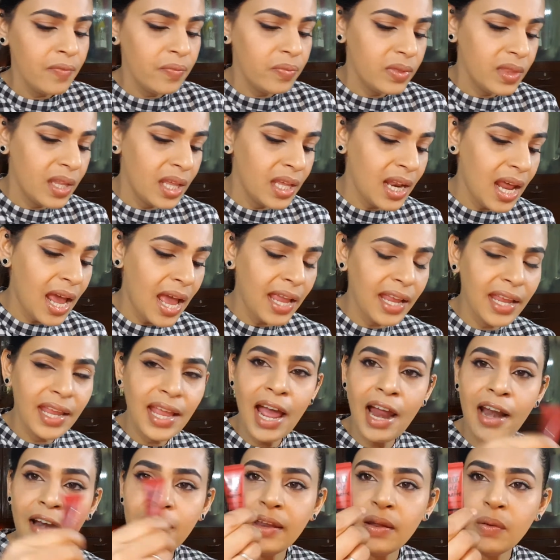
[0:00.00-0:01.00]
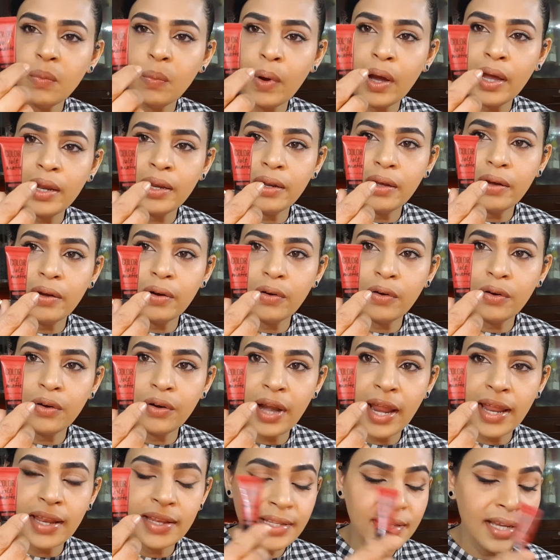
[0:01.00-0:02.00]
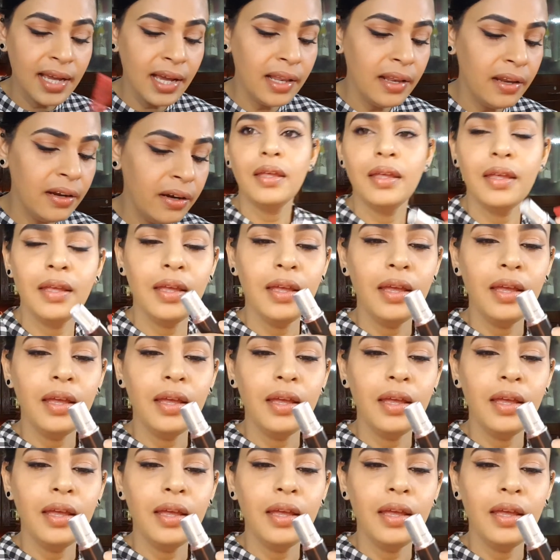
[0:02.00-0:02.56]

Then I carry one a red color.